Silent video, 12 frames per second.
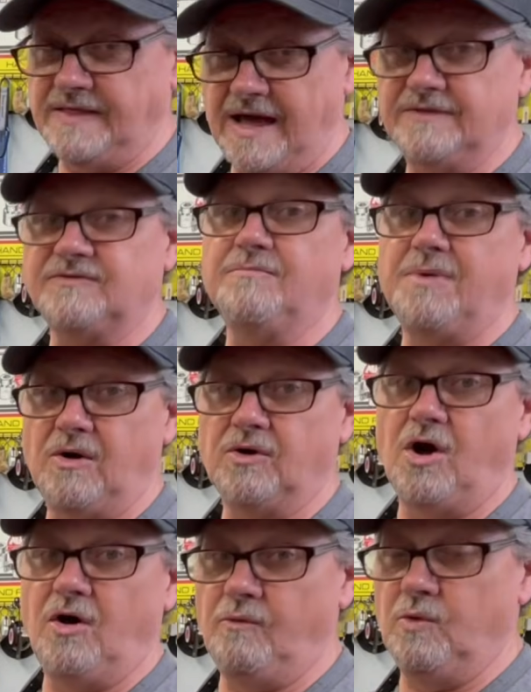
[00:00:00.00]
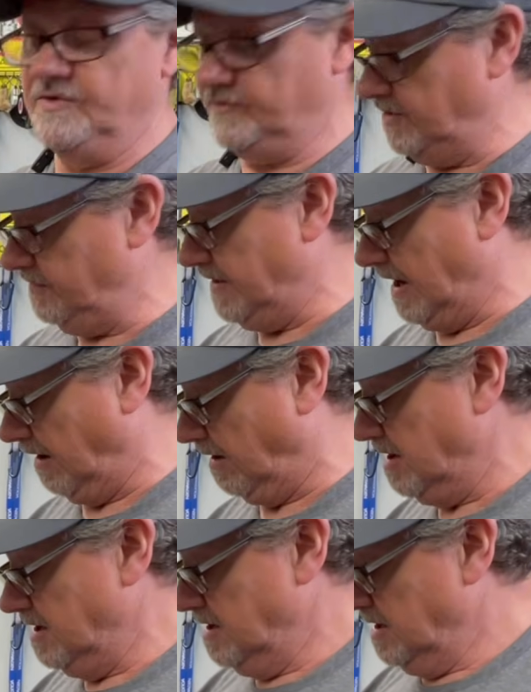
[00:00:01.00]
that's about all was in there.
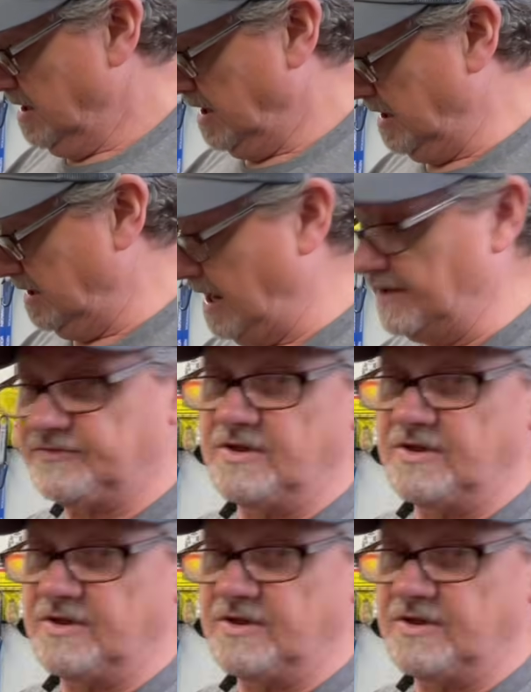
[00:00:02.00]
And that's